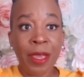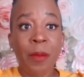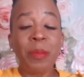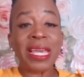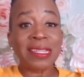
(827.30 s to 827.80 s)

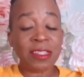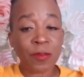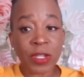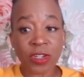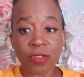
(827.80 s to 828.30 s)
Because as
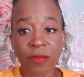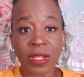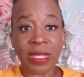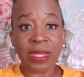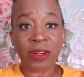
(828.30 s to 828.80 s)

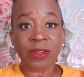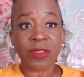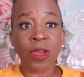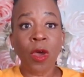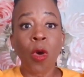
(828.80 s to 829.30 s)
vision-driven
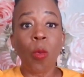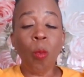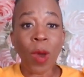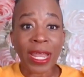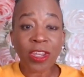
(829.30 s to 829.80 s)
leaders,
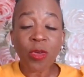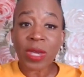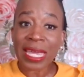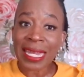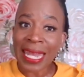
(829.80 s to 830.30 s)
when you
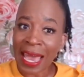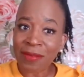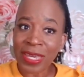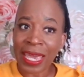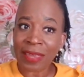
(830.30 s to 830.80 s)
can
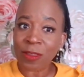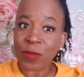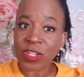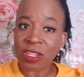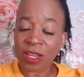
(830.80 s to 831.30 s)
navigate the
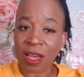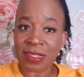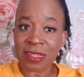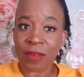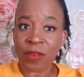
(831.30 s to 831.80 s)
vision that
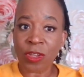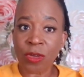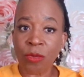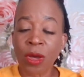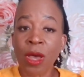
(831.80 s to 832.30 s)
God's given
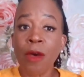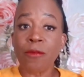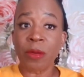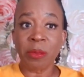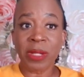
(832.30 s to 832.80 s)
you
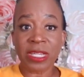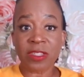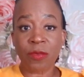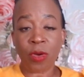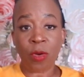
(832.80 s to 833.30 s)
from the place
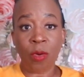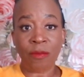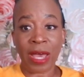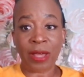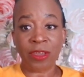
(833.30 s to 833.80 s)
of your core
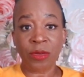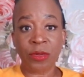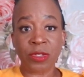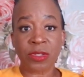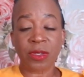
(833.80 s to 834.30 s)

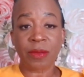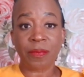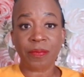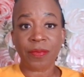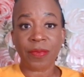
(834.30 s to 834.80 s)
values,
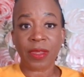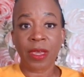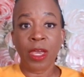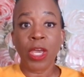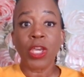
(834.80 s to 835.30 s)

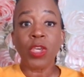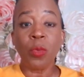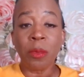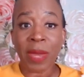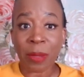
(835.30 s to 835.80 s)
you
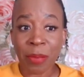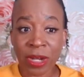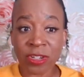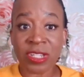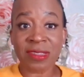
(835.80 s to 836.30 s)
will make
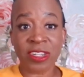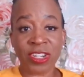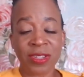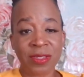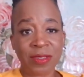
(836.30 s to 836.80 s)
better
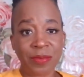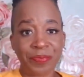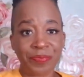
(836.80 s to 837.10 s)
decisions.